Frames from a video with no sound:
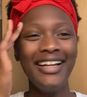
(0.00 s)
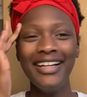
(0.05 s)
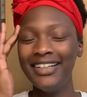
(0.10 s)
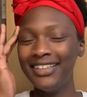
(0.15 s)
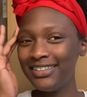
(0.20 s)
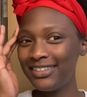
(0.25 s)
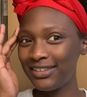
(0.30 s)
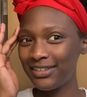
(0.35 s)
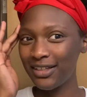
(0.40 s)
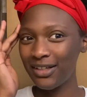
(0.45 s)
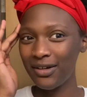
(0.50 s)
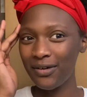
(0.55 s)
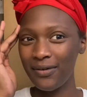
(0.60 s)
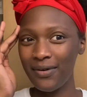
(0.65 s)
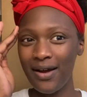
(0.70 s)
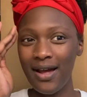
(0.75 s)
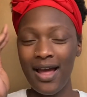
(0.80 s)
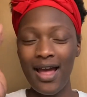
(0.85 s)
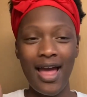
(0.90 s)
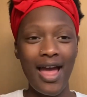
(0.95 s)
So
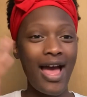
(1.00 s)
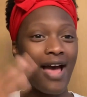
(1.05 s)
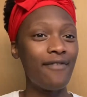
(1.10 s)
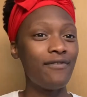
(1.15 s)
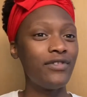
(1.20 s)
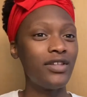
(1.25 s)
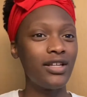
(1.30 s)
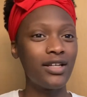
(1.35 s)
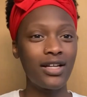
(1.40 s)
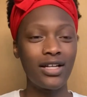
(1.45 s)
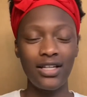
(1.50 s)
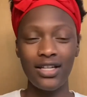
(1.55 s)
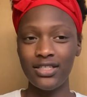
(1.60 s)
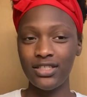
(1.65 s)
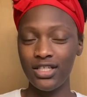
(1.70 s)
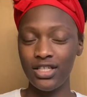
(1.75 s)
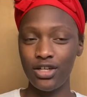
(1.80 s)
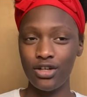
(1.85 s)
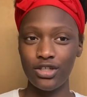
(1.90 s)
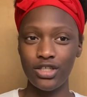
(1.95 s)
after
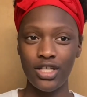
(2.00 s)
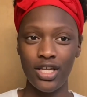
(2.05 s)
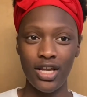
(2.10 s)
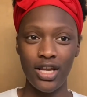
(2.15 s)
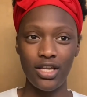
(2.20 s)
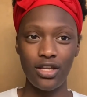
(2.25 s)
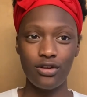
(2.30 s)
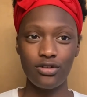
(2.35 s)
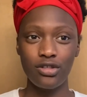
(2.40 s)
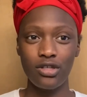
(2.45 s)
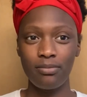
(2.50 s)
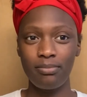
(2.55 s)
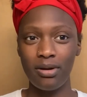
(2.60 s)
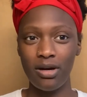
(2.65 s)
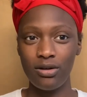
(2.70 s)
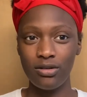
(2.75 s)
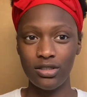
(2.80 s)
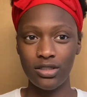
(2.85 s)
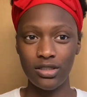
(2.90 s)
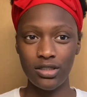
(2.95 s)
cleansing your skin, you're
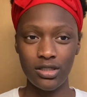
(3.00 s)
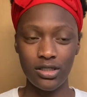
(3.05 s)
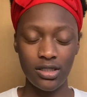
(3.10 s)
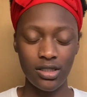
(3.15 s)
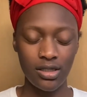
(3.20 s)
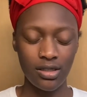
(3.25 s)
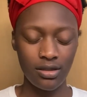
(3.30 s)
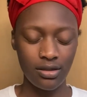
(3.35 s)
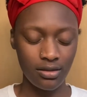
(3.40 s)
supposed to